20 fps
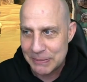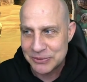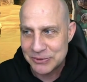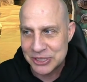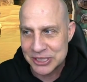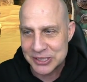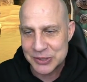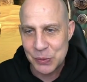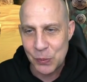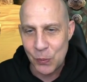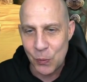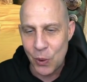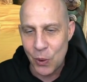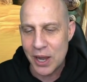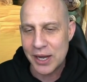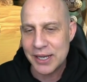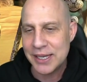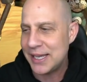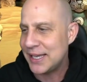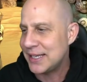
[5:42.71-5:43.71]
Just
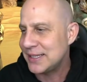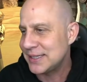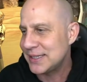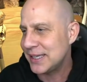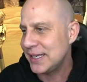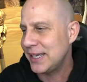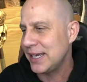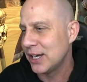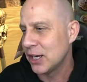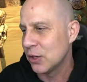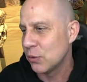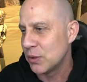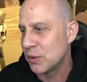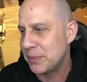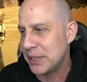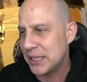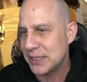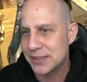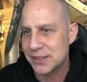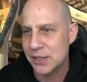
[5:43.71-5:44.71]
1 into here would
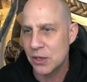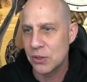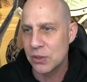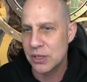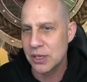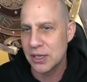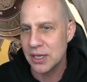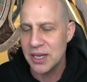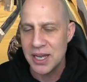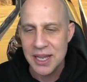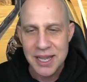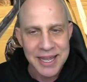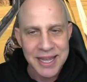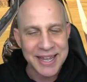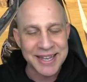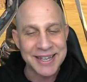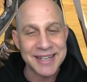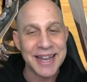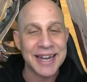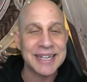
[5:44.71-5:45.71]
be so good.
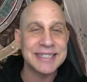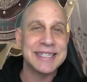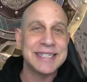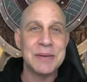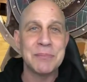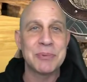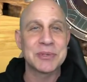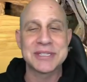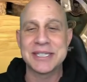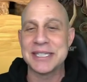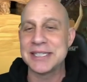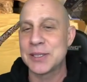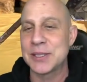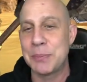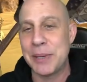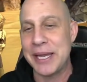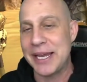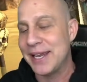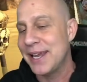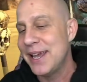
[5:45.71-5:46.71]
And 19%
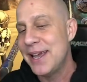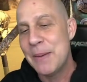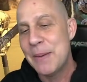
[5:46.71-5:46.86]
speed.